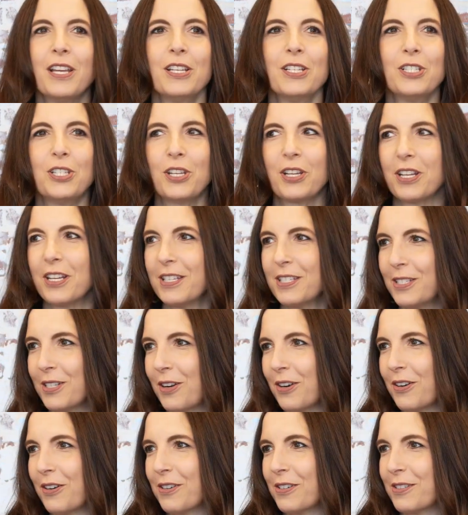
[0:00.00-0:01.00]
She couldn't
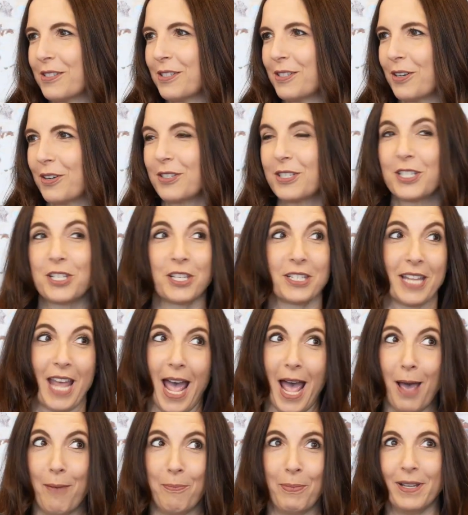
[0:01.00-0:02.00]
start her search, just
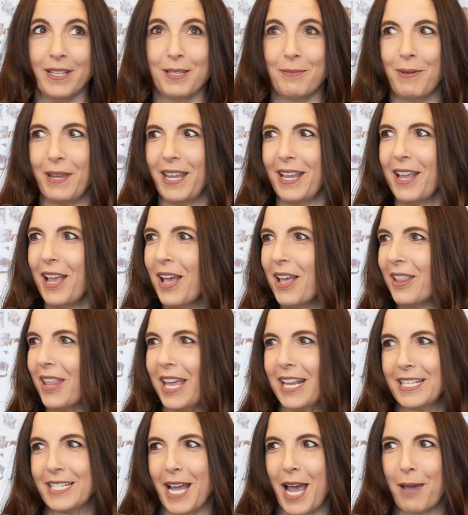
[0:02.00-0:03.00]
happened to be
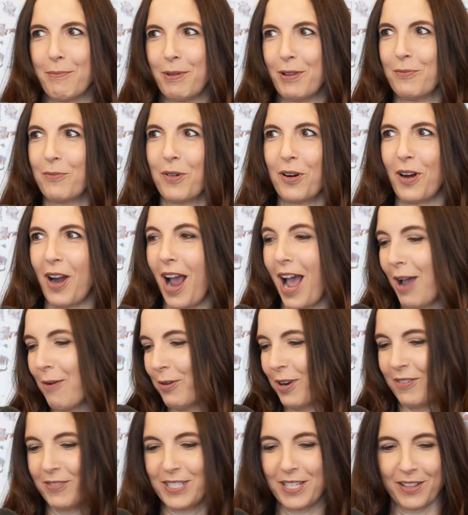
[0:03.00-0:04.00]
like timing where I
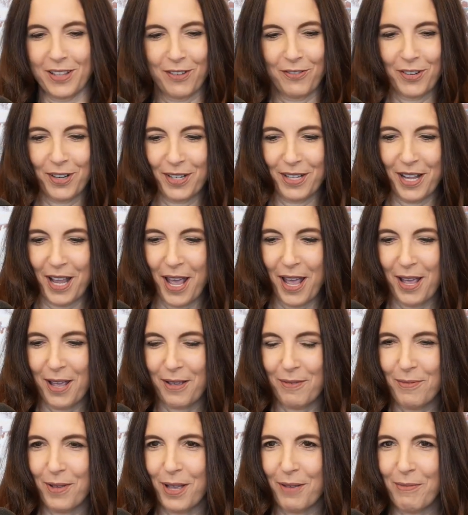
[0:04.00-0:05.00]
would have delivered
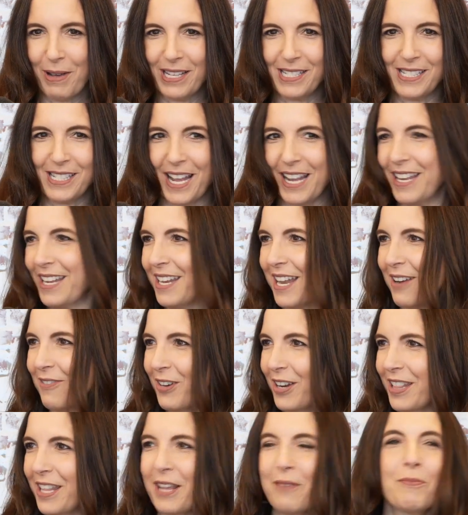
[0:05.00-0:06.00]
my son and
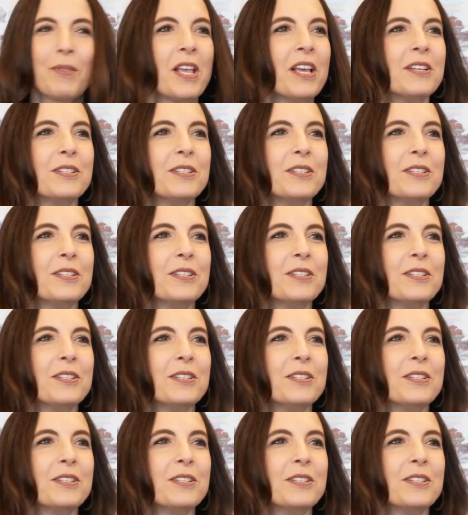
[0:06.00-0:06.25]
everything.